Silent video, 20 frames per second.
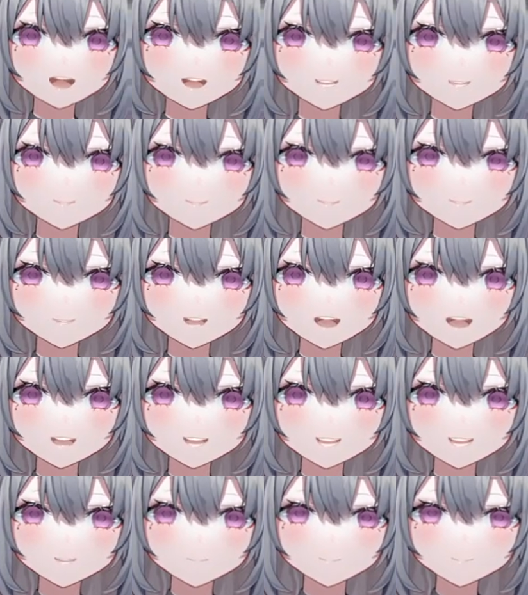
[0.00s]
what
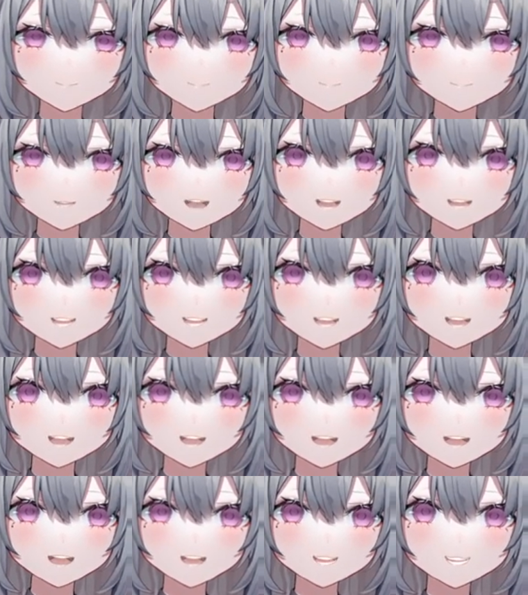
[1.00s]
the fuck
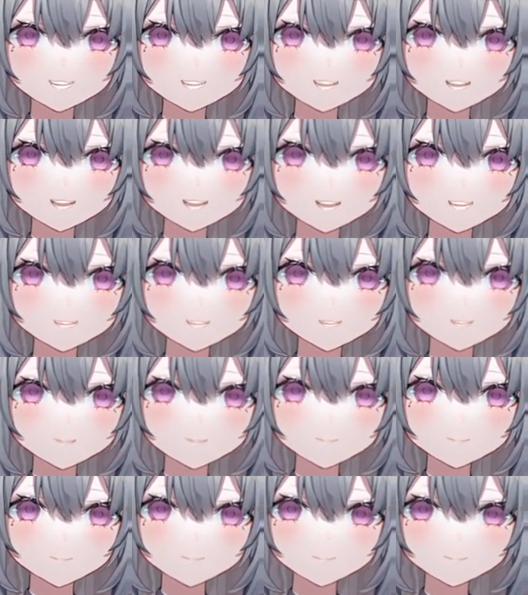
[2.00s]
is this?
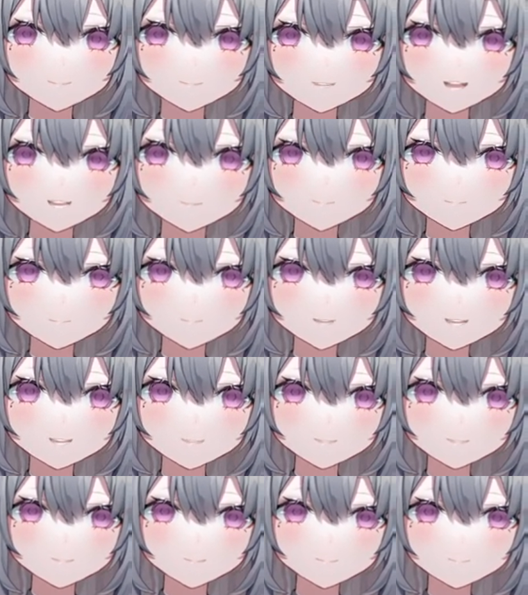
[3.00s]
Just a one piece
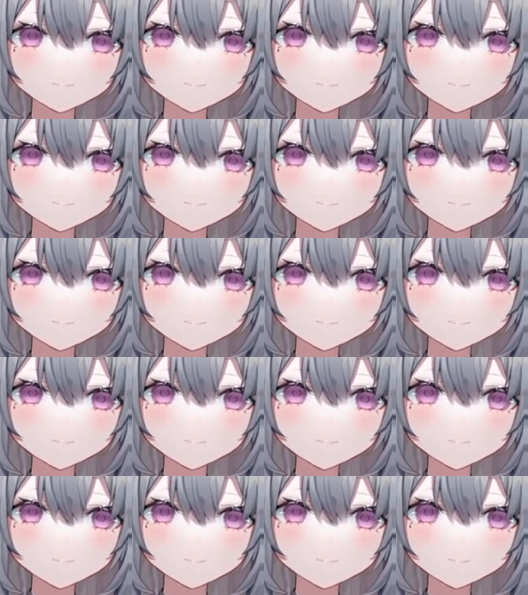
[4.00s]
is